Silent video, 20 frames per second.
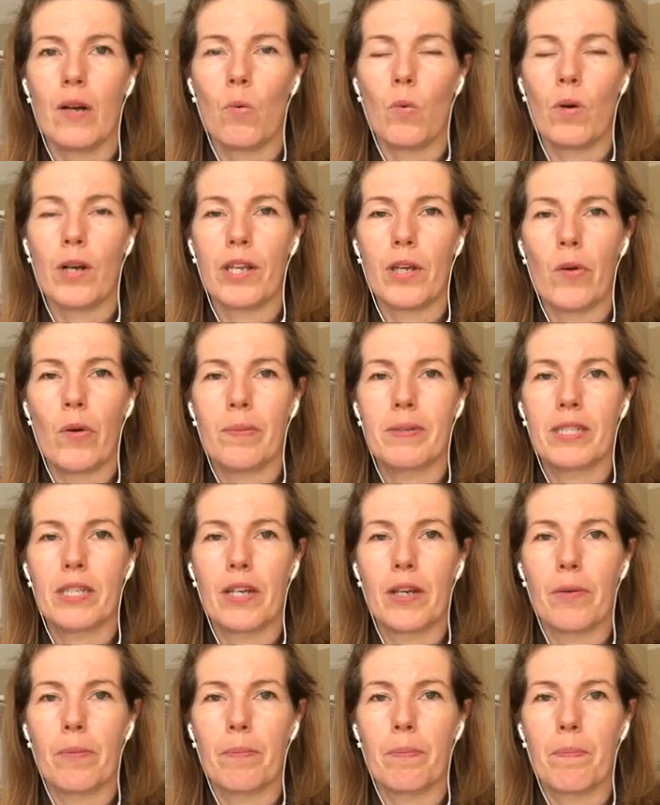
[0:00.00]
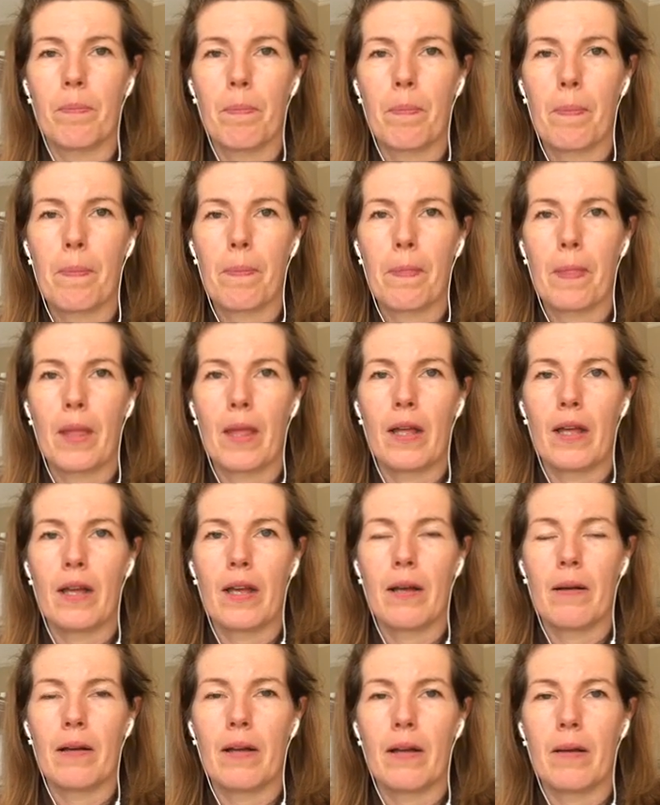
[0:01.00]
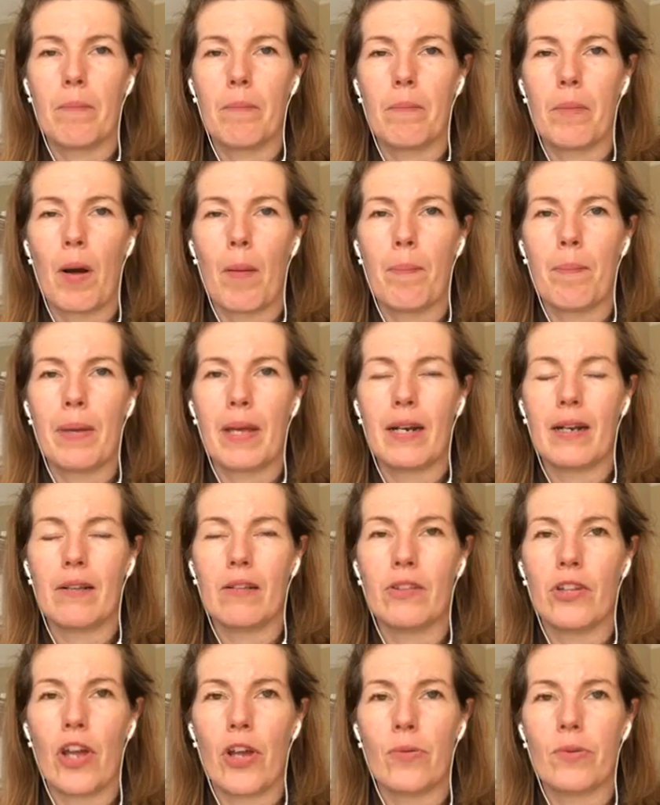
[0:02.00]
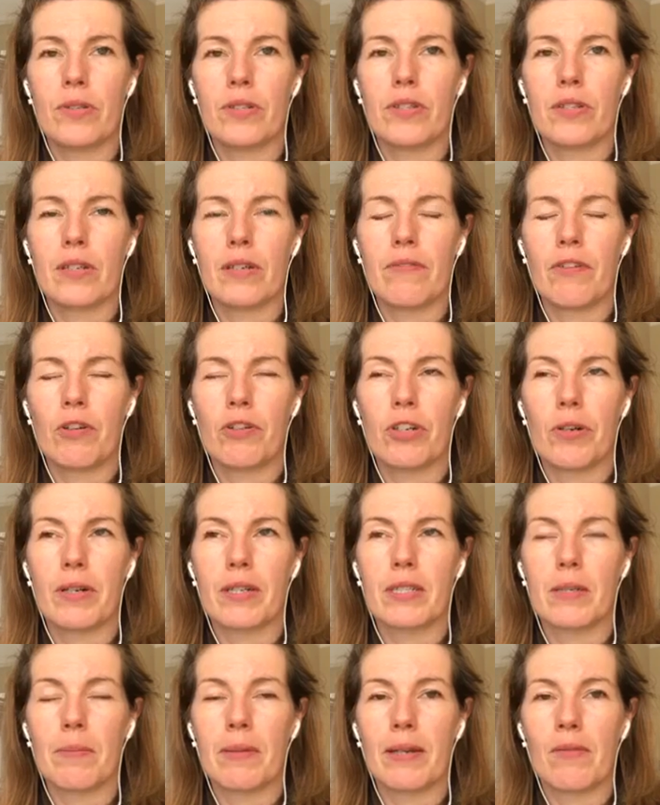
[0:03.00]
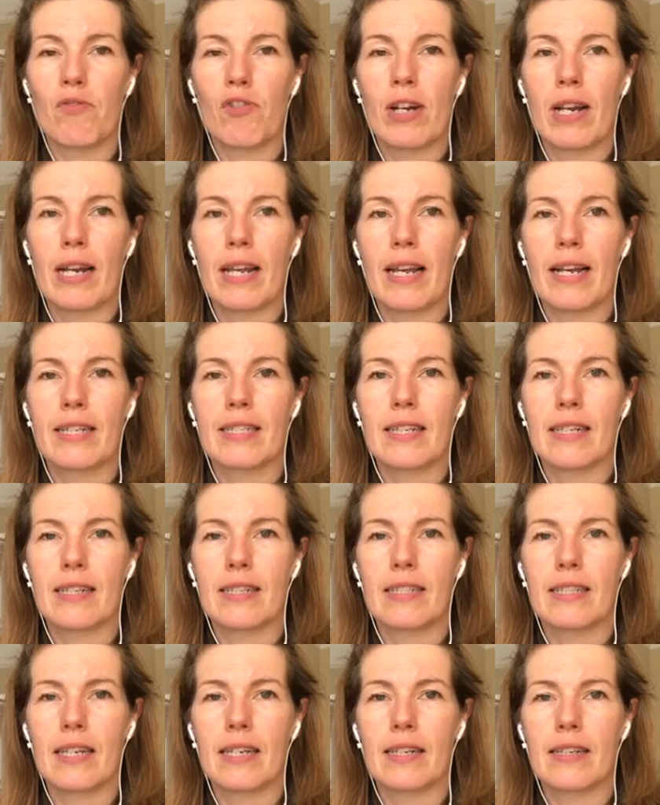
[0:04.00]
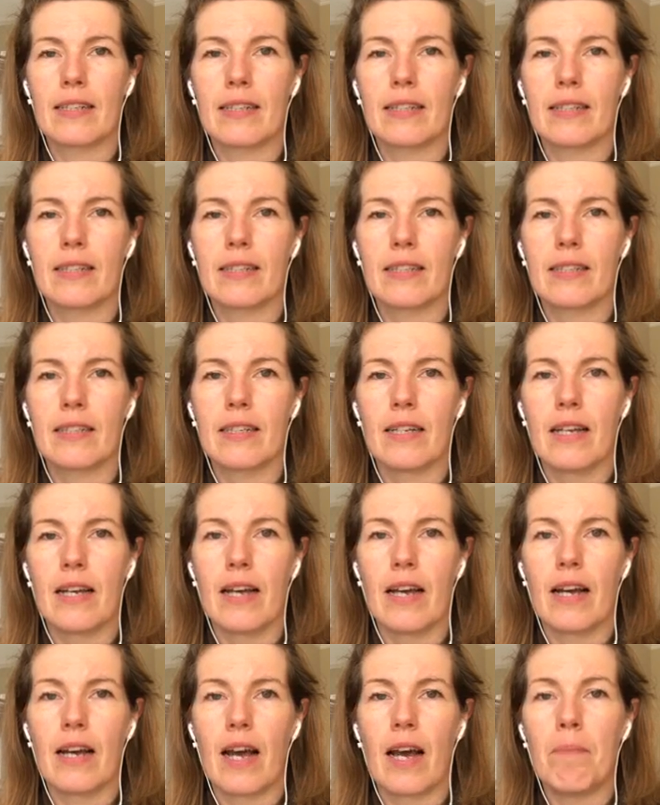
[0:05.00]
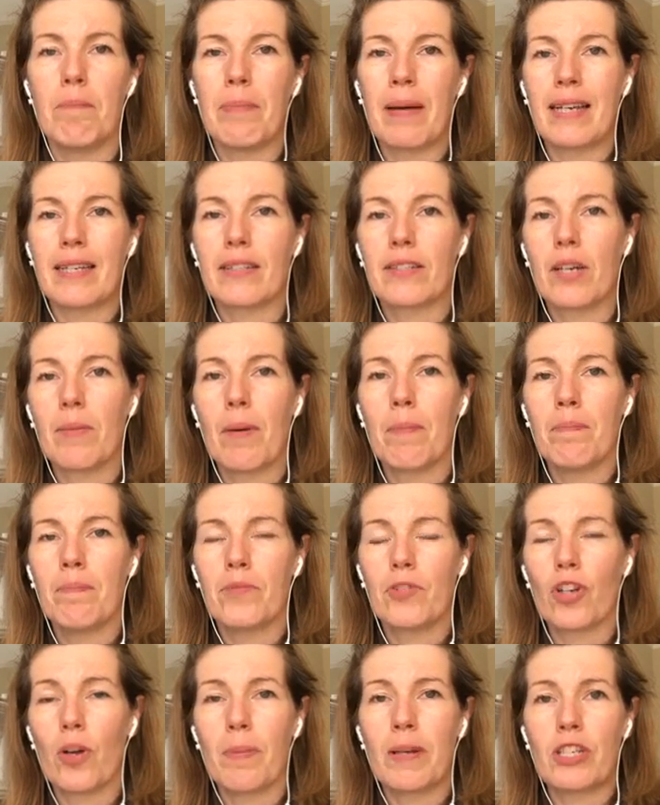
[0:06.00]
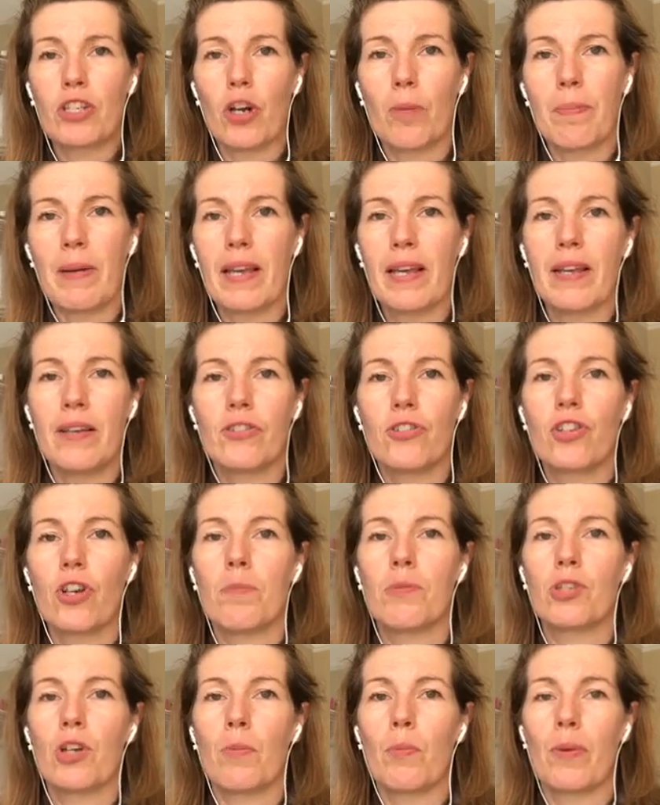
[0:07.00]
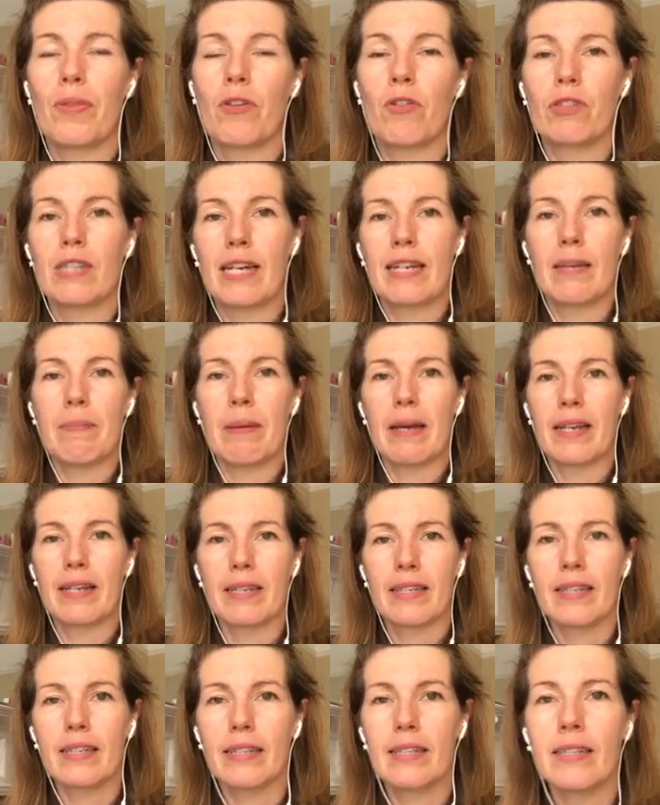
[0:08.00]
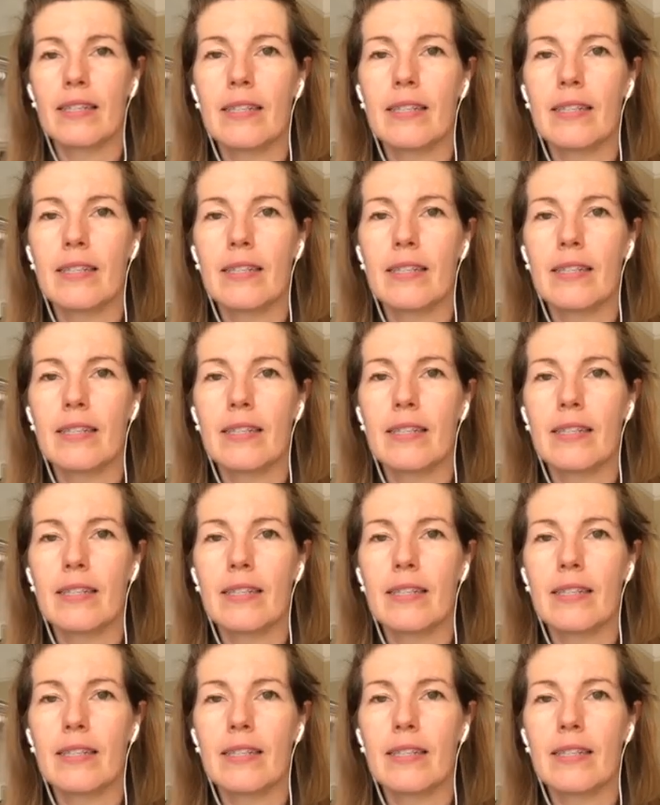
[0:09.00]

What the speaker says: What are you up to? Pop me a little note if you're doing something really exciting. And Bent, come on, choppy choppy, chop chop with your typing.